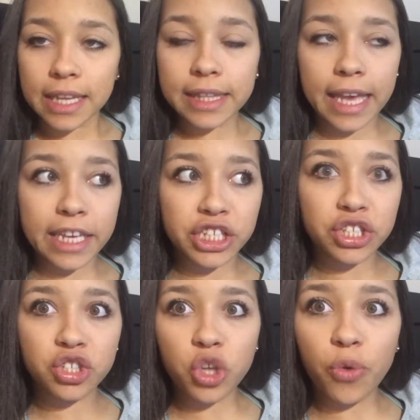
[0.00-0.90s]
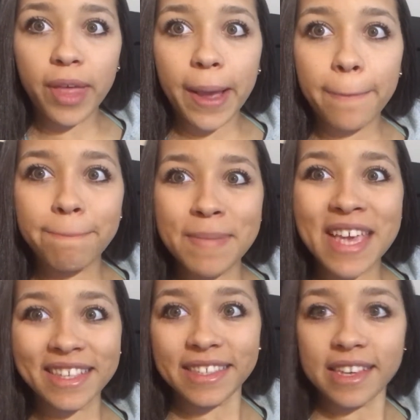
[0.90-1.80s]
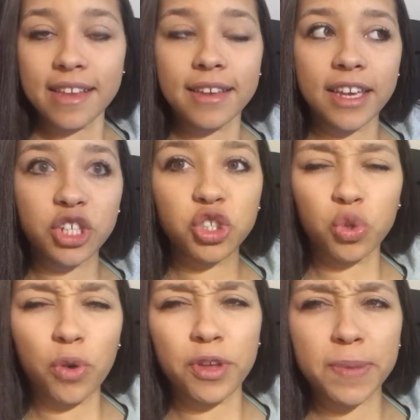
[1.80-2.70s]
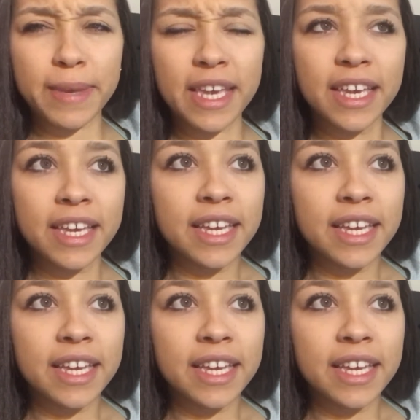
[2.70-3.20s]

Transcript: and like so like pissy, like short with me.